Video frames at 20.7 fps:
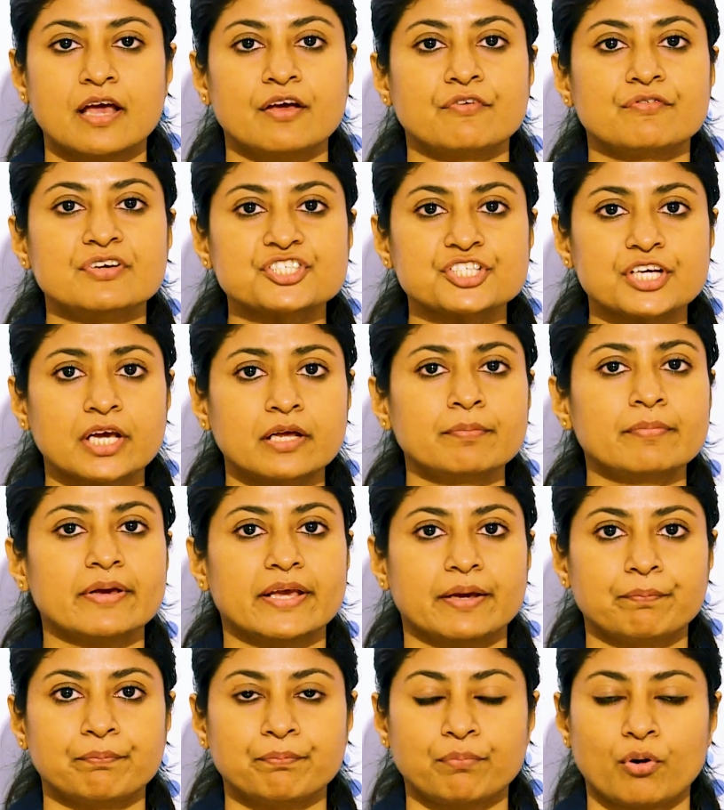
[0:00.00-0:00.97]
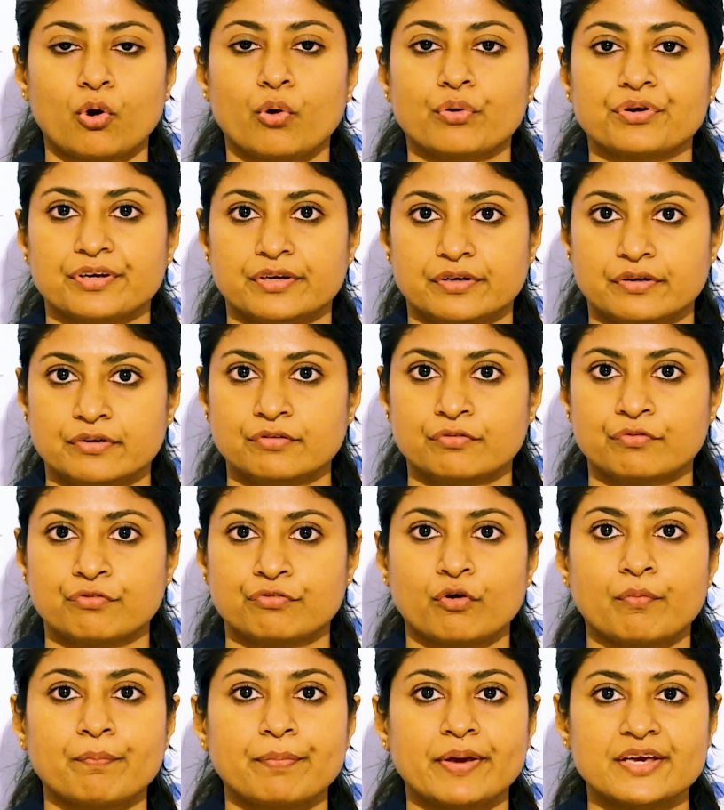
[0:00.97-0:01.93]
which can be important
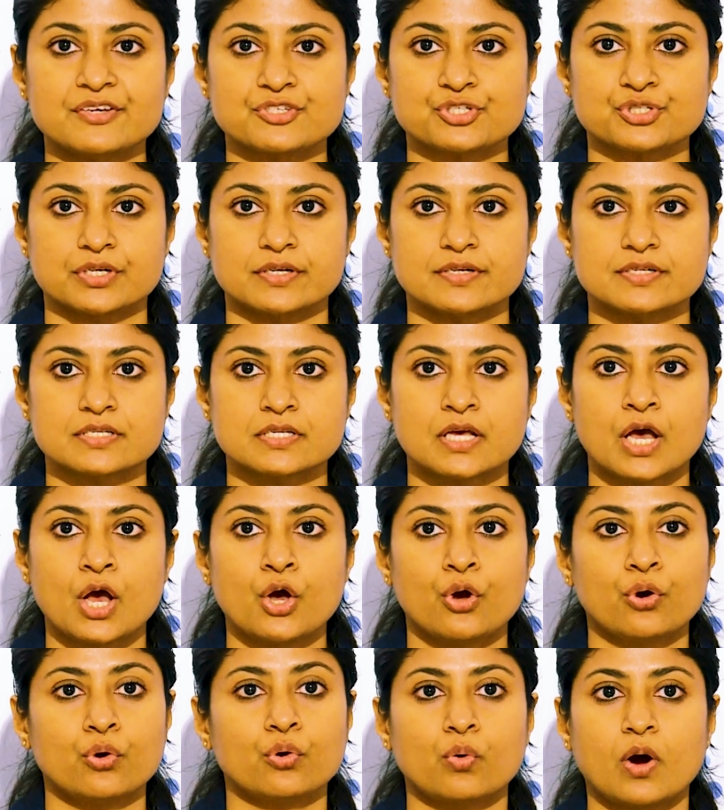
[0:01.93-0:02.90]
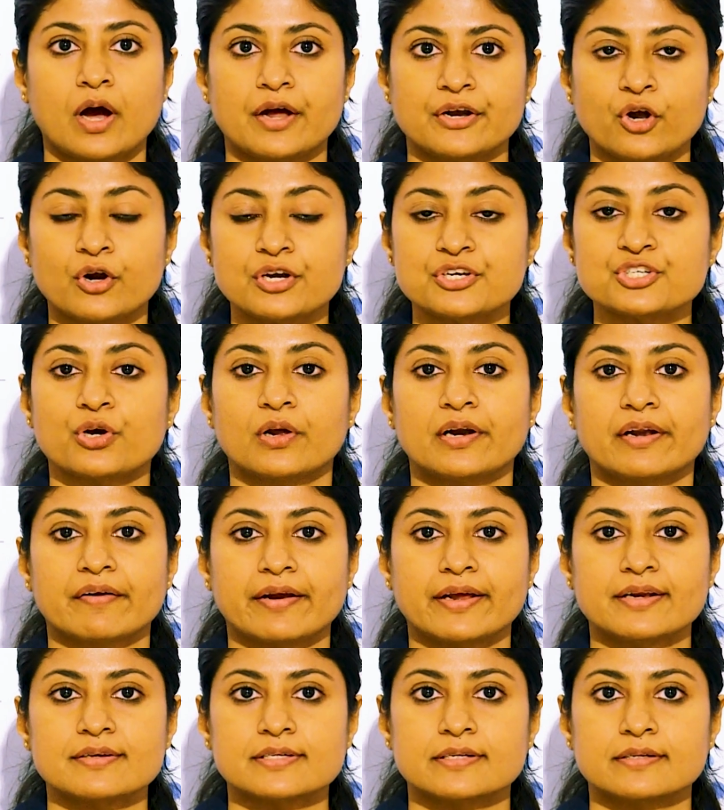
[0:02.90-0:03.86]
for patients who are not
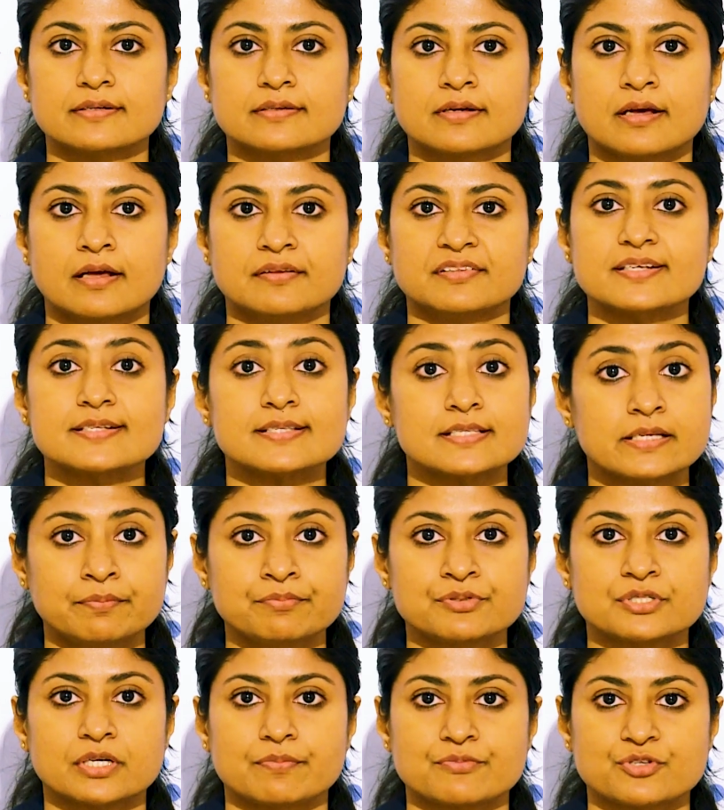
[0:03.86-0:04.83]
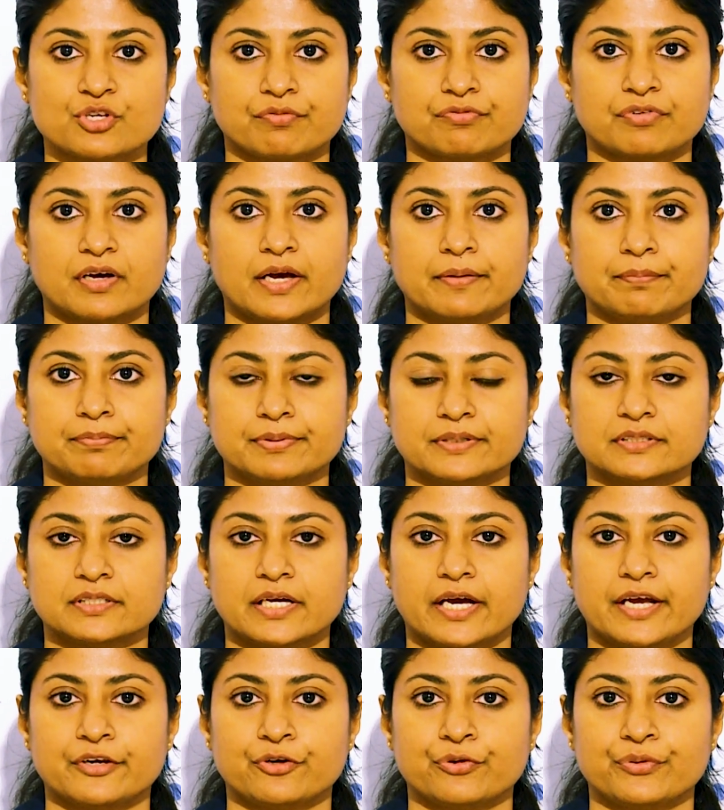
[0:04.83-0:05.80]
tolerating the symptoms of
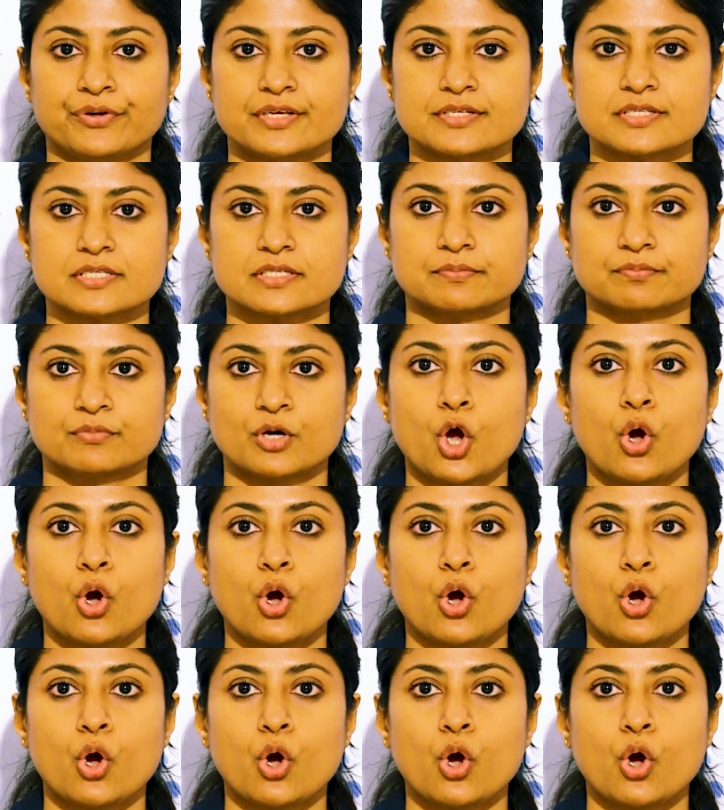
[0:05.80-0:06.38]
hyperthyroidism